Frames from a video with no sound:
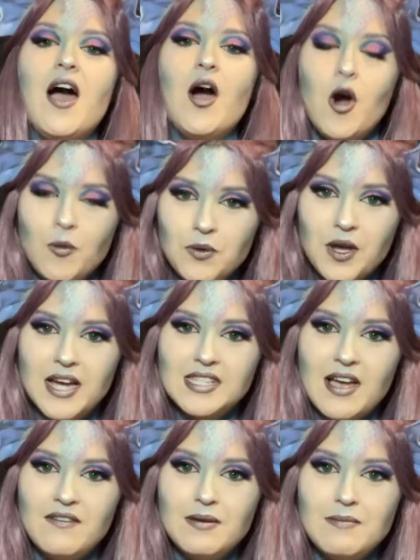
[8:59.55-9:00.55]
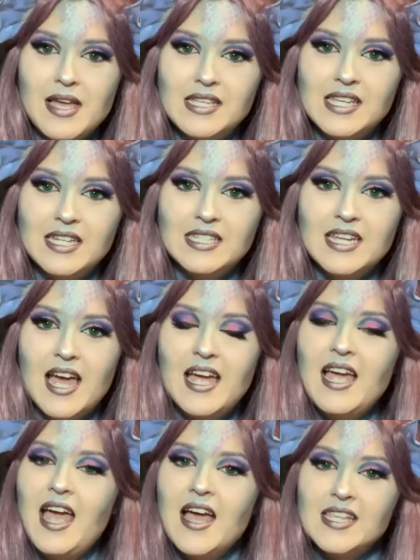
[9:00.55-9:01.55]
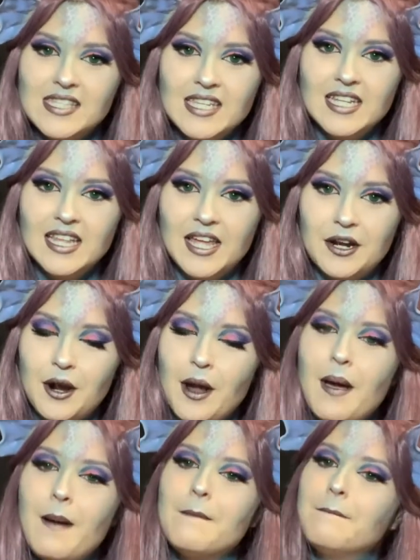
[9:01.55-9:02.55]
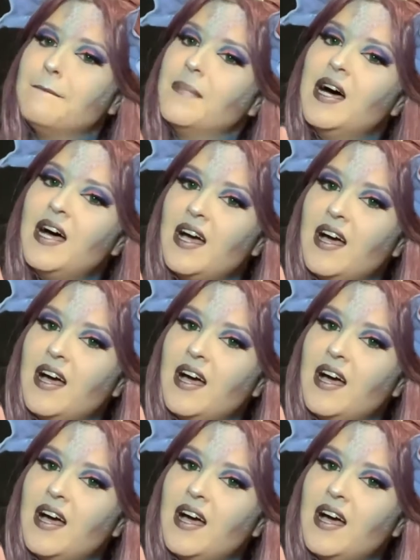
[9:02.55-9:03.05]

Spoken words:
Hope you guys have an amazing day. See you later. Bye!